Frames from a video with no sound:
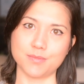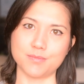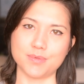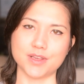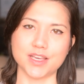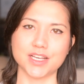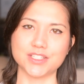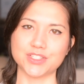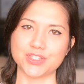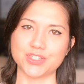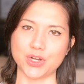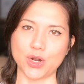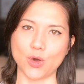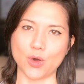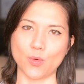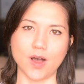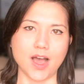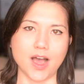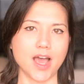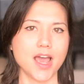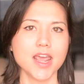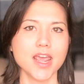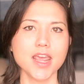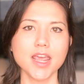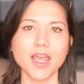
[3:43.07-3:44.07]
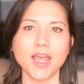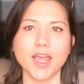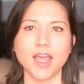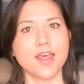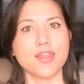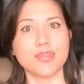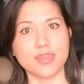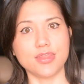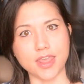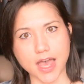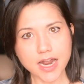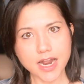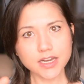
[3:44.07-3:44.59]
because you know why?
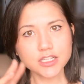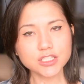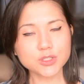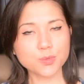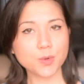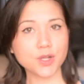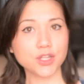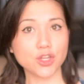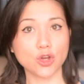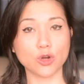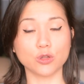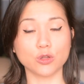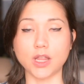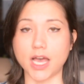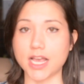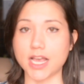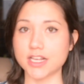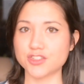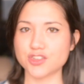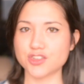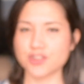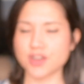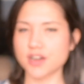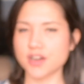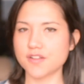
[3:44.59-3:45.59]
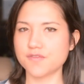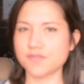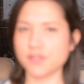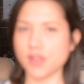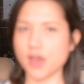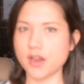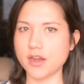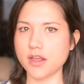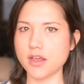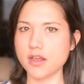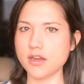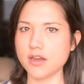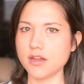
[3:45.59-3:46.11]
That is when your likes are gonna
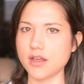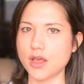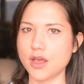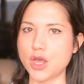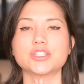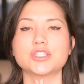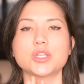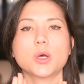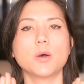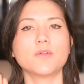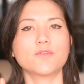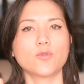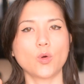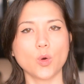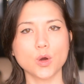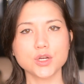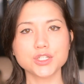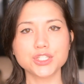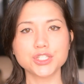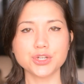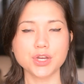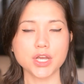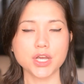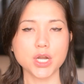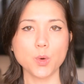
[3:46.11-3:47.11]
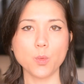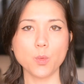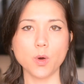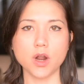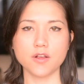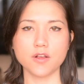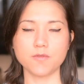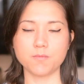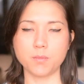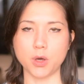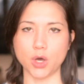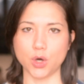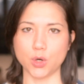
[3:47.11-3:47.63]
flood in. So of course you're gonna
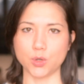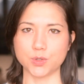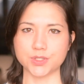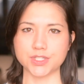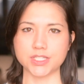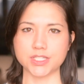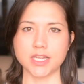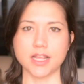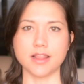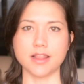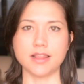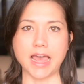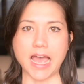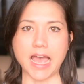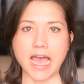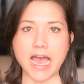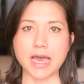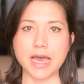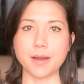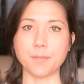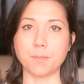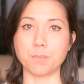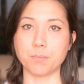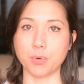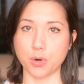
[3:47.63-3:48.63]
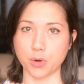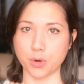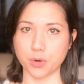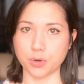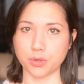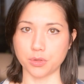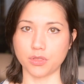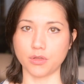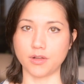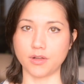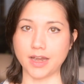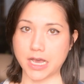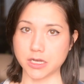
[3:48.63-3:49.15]
wanna post that
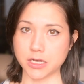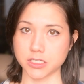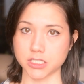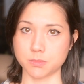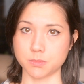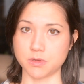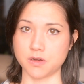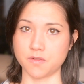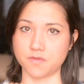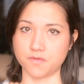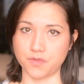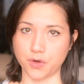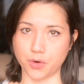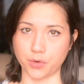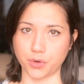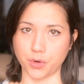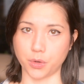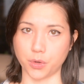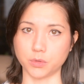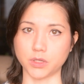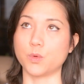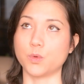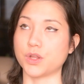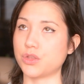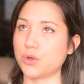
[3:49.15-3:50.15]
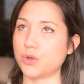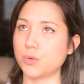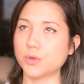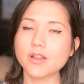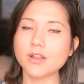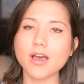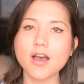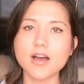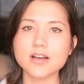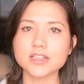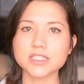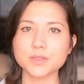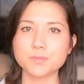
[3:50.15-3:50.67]
birth announcement photo with you in
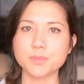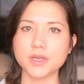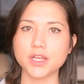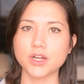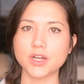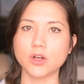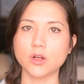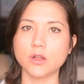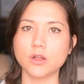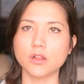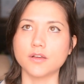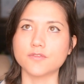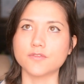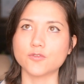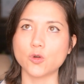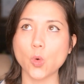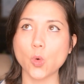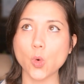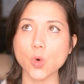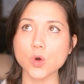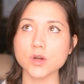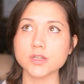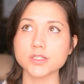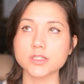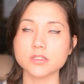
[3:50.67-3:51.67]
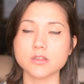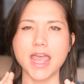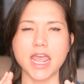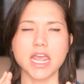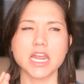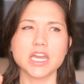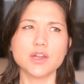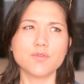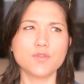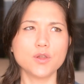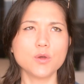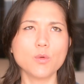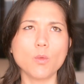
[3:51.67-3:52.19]
the hospital, of course.
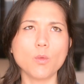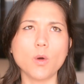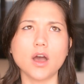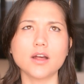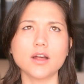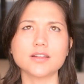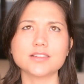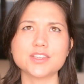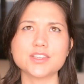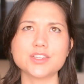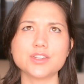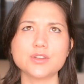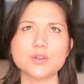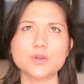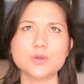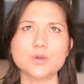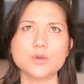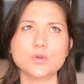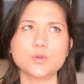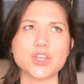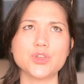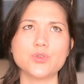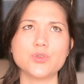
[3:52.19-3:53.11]
And if you want to, you